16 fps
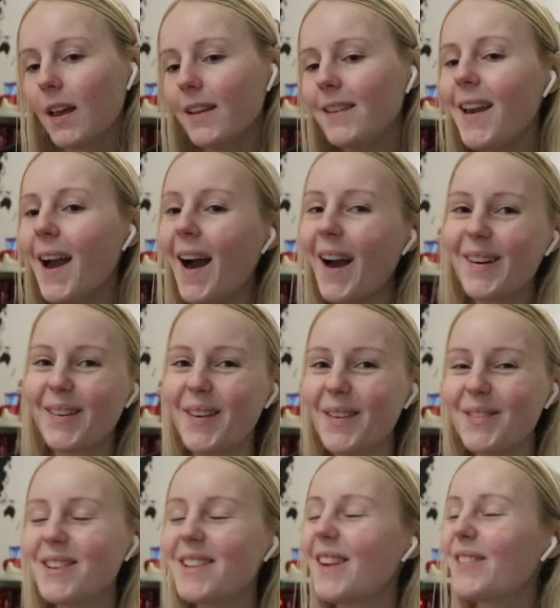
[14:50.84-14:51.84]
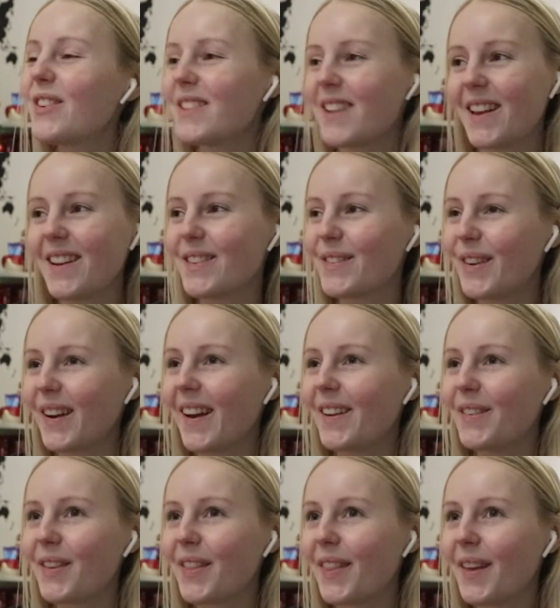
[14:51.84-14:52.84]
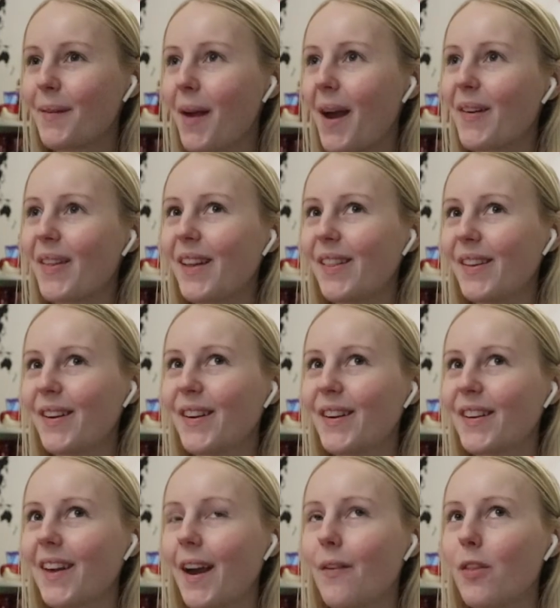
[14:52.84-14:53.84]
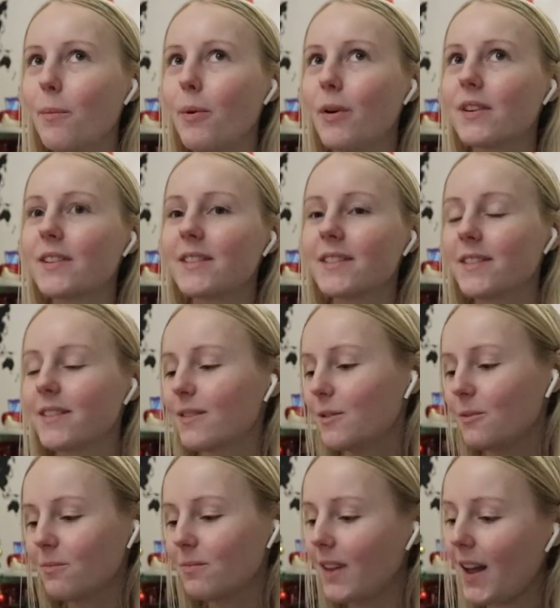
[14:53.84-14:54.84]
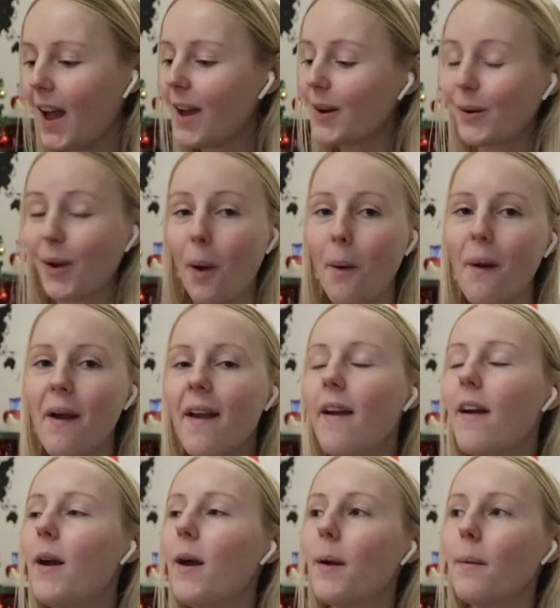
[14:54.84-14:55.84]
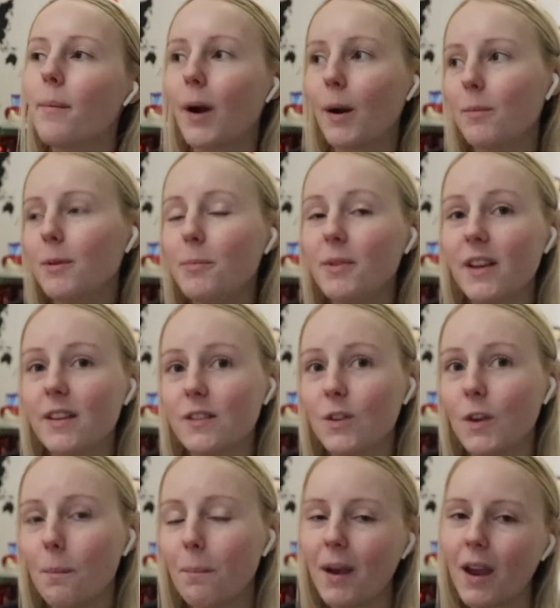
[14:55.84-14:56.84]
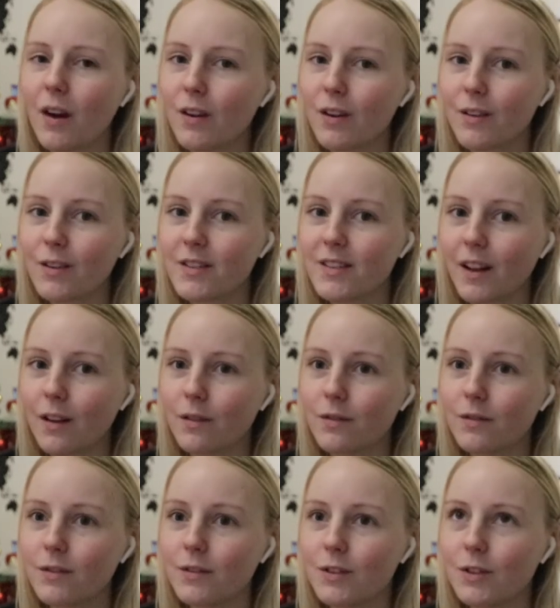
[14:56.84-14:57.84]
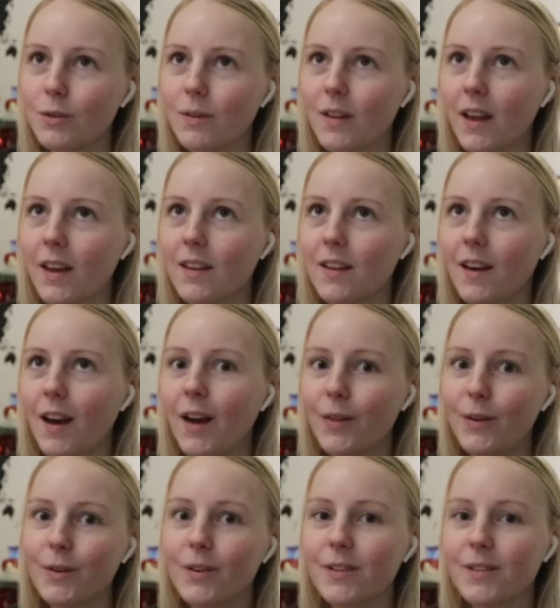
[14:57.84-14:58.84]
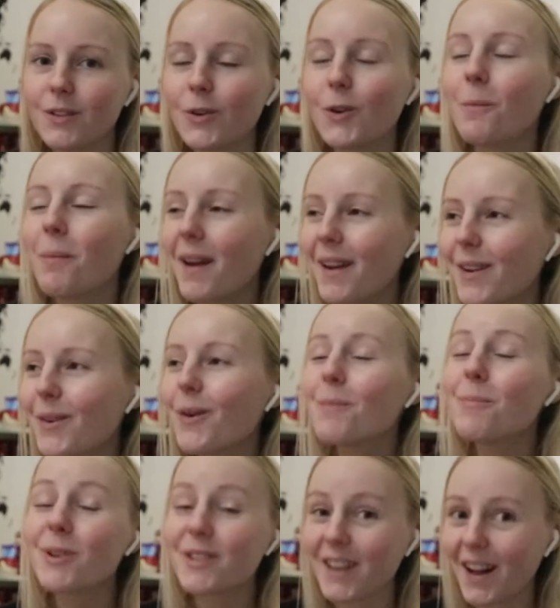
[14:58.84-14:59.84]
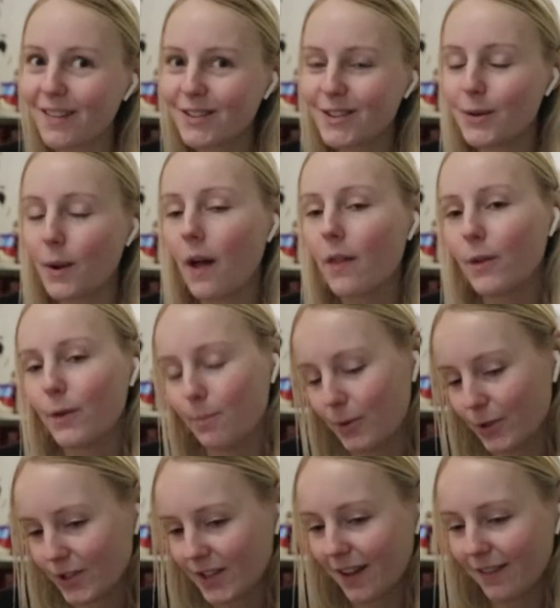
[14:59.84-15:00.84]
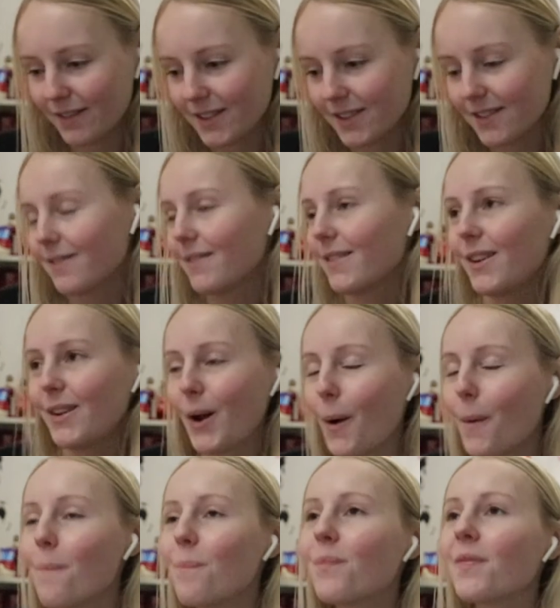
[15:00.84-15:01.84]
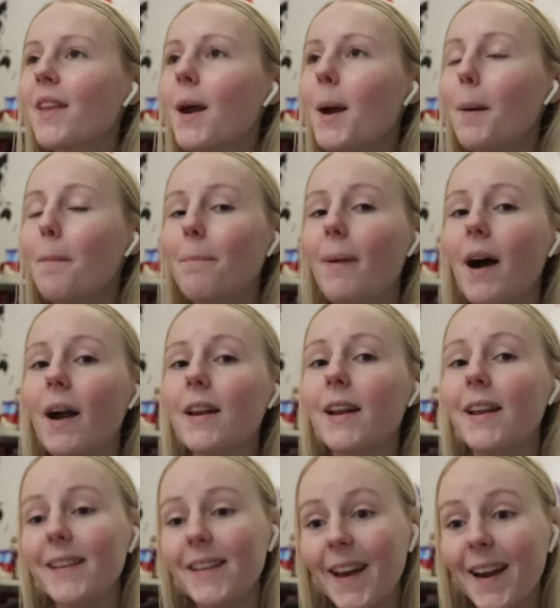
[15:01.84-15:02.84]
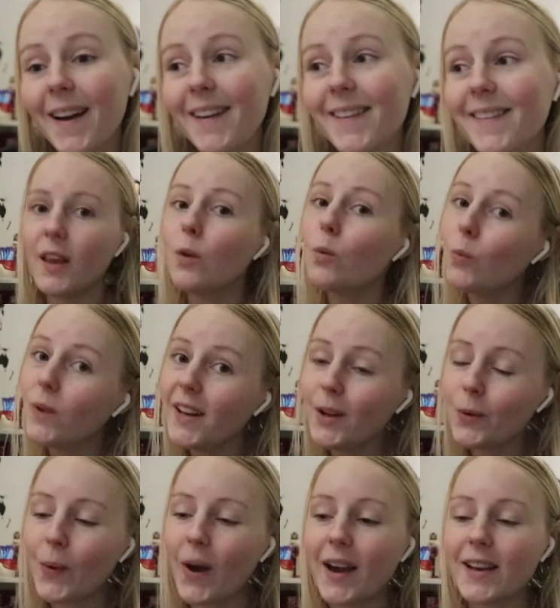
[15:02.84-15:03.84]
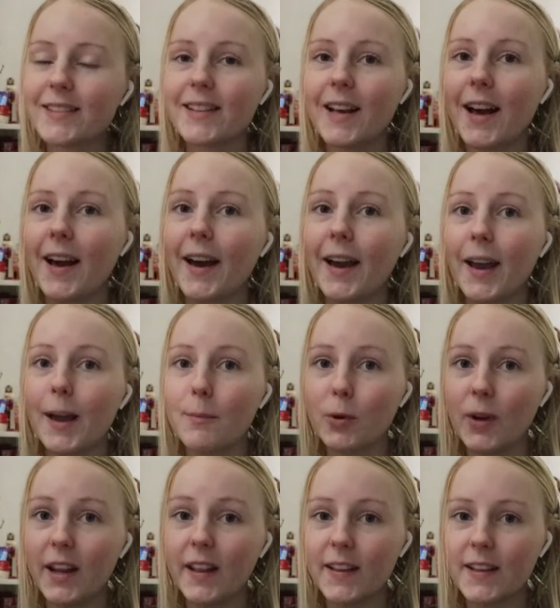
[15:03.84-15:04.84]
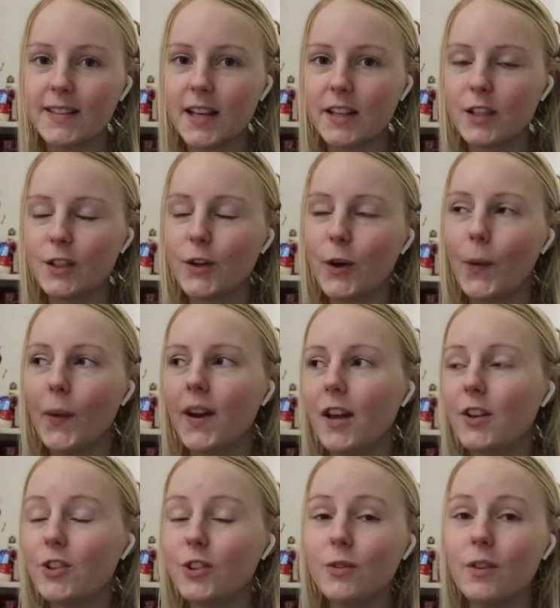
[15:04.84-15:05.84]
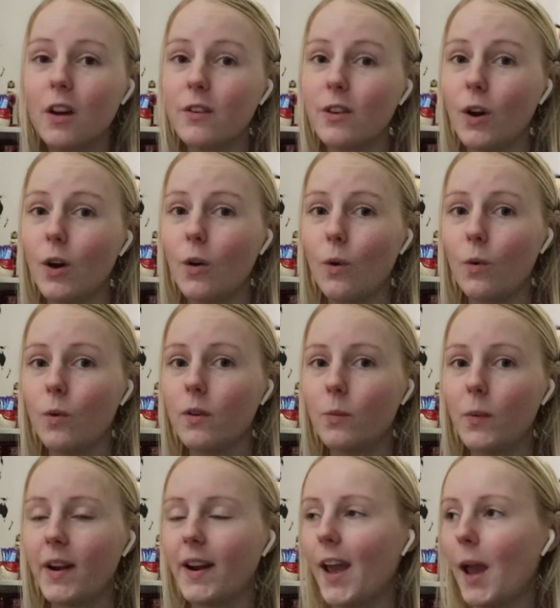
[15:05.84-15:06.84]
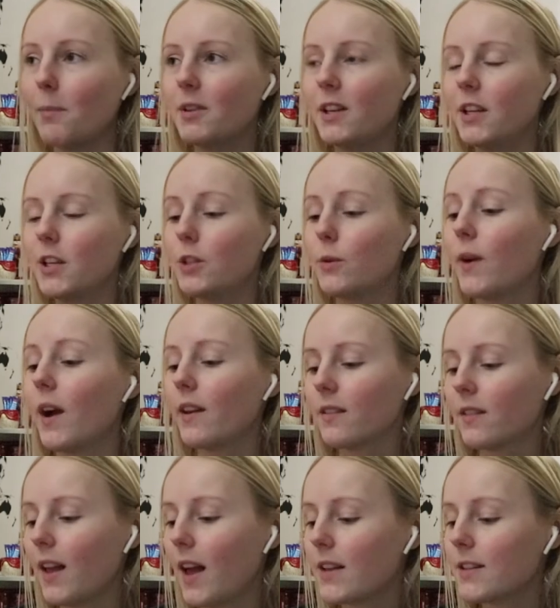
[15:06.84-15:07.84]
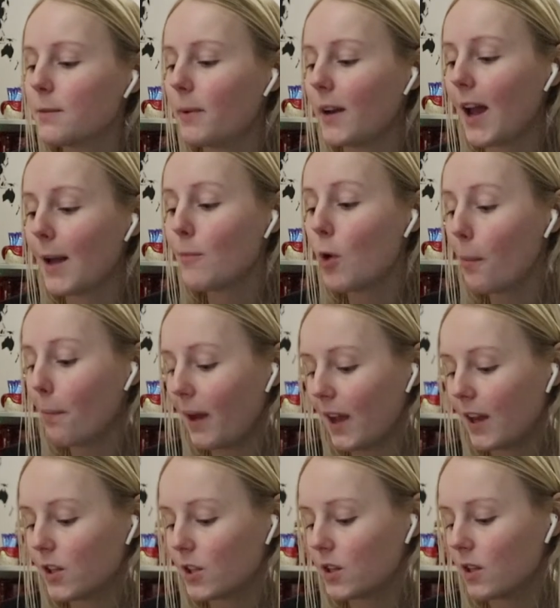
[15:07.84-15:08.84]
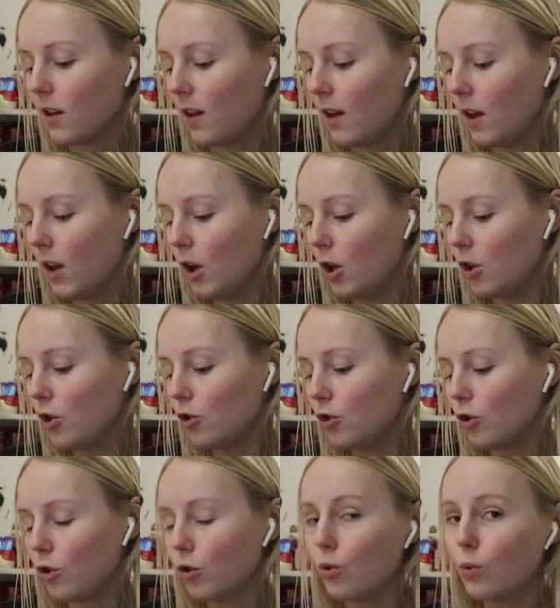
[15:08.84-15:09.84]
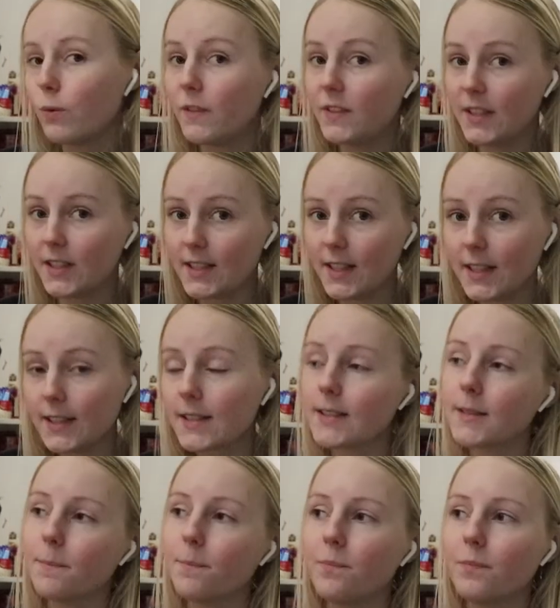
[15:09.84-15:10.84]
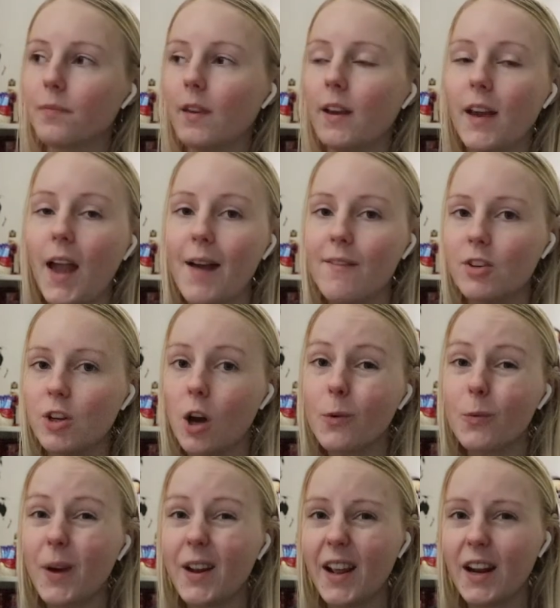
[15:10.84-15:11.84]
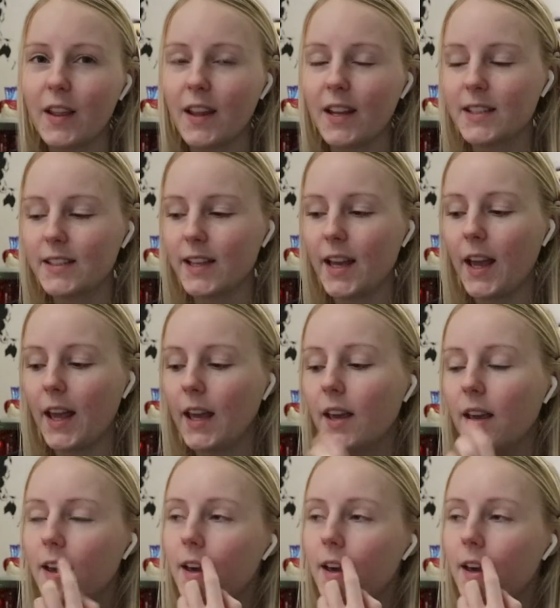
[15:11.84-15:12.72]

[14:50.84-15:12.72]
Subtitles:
yeah, I don't know, I'm just never satisfied with them, how they look, how the books, I don't know. Probably because you compare yourself to like other, you compare your bookshelves to other bookshelves, you know. But yeah, reading-wise, I'm reading this, as you know, and I do not know when I updated you guys last, but I'm on page 2:56. I have not read anything today,